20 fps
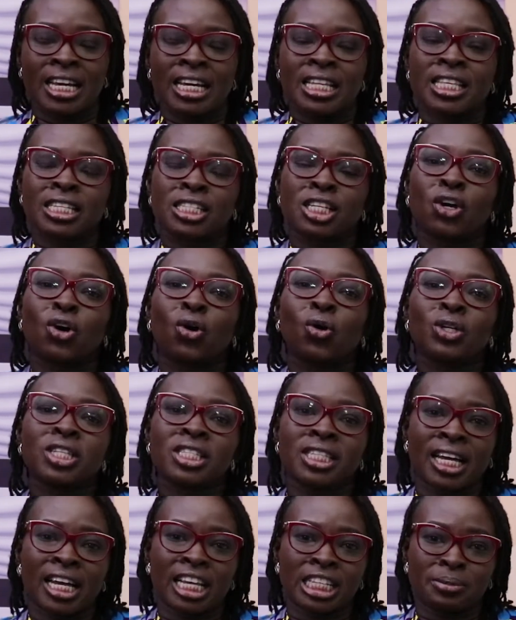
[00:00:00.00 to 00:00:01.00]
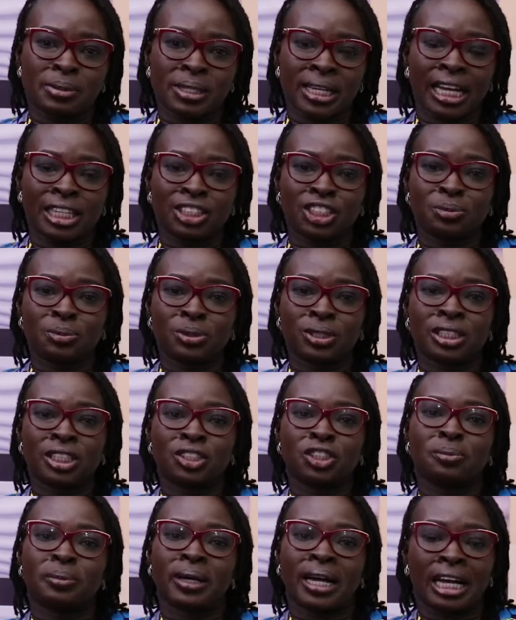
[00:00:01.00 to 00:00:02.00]
There's a quote that has been attributed
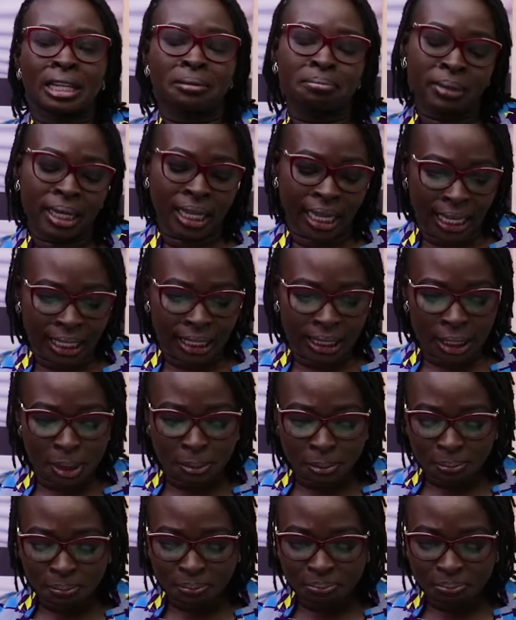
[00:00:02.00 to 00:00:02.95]
to Mahatma Gandhi,